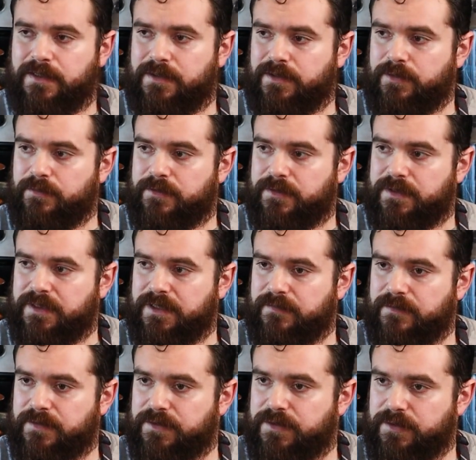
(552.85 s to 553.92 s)
You could
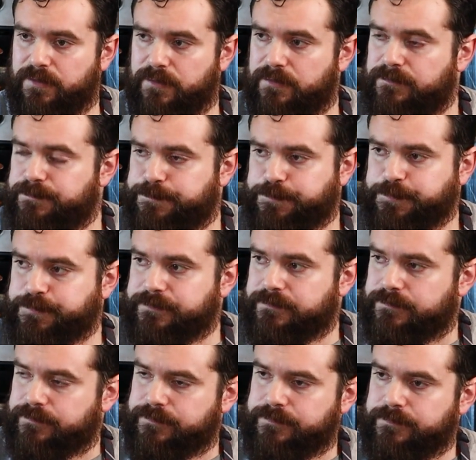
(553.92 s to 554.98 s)
even do
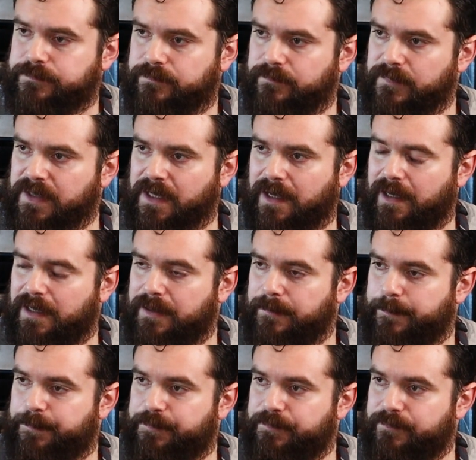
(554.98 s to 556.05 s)
uh,
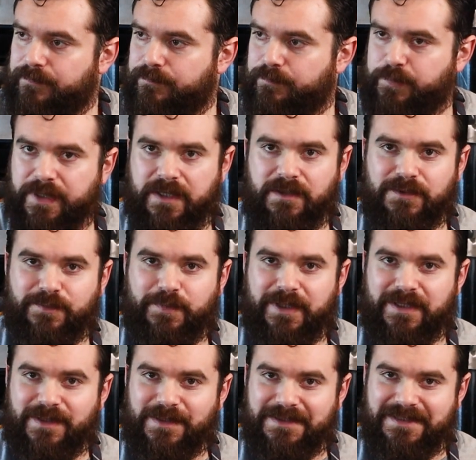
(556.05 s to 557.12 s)
pickled
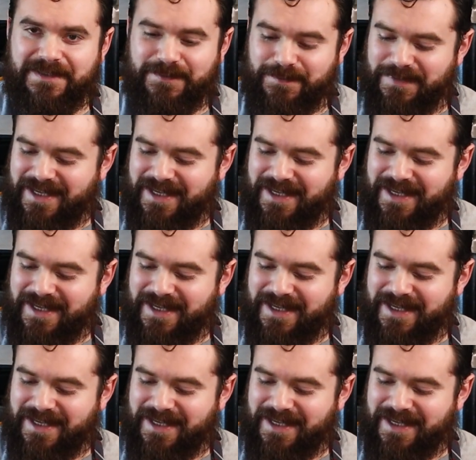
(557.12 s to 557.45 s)
pickles.